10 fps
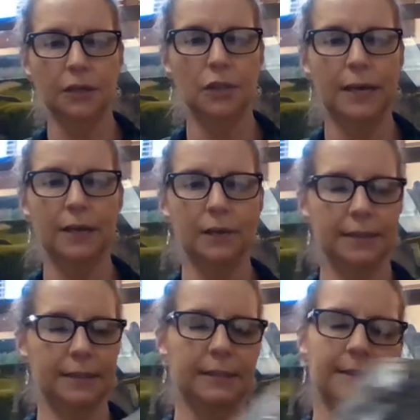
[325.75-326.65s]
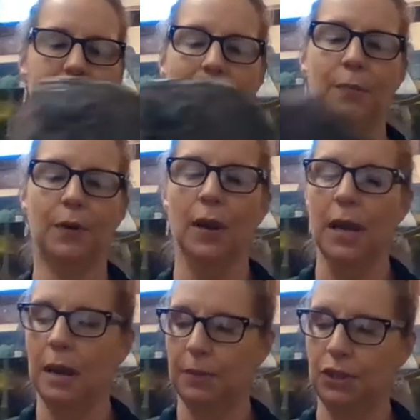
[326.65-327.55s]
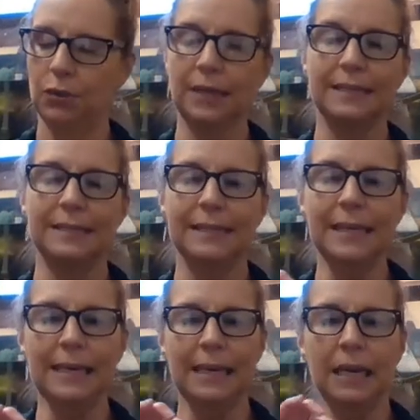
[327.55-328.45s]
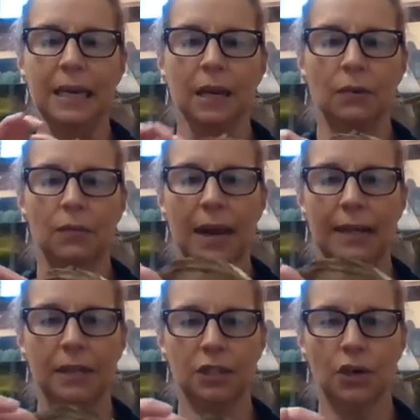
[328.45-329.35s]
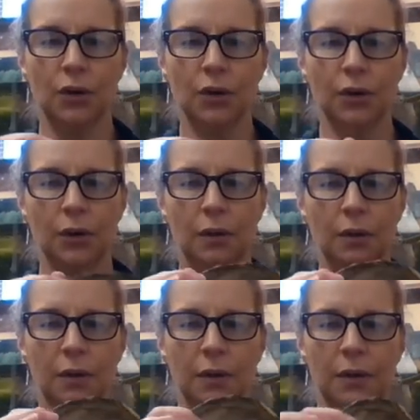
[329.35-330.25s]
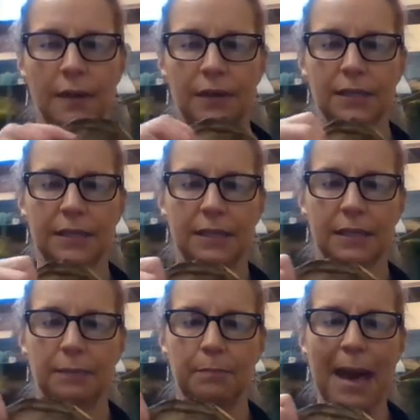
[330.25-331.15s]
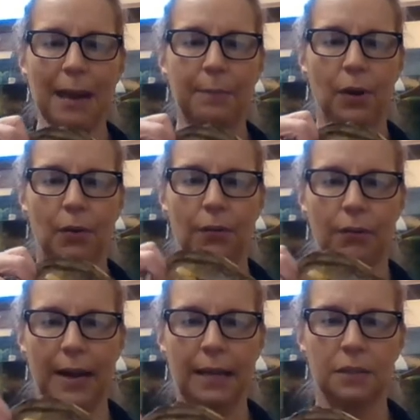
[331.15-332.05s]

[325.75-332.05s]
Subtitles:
So I know this is a snapper, but you can see, right, the turtle, there's its backbone, right?